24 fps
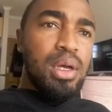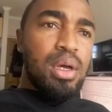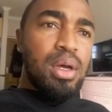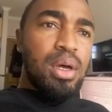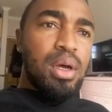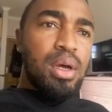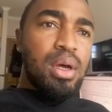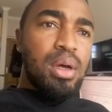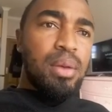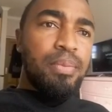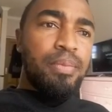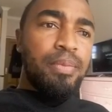
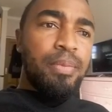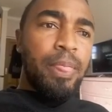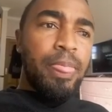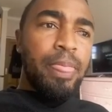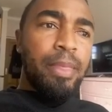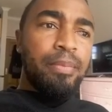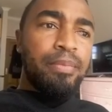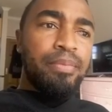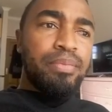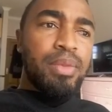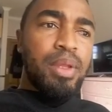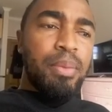
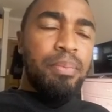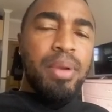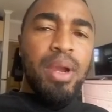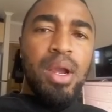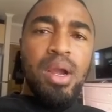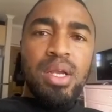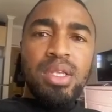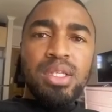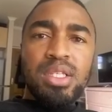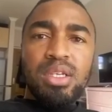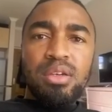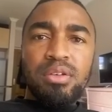The
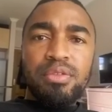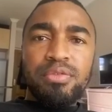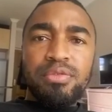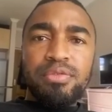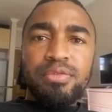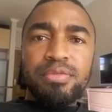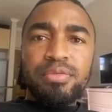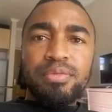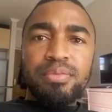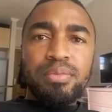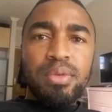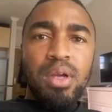parents have
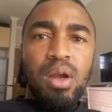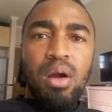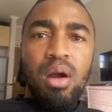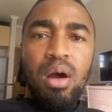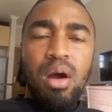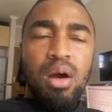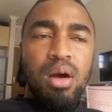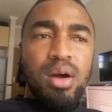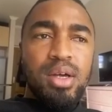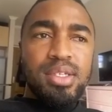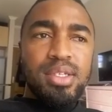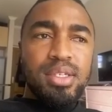
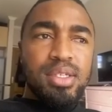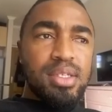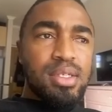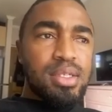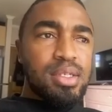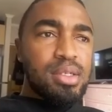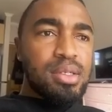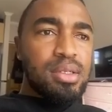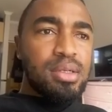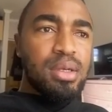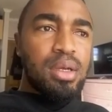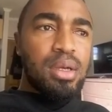
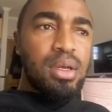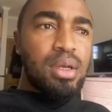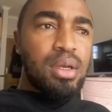cars.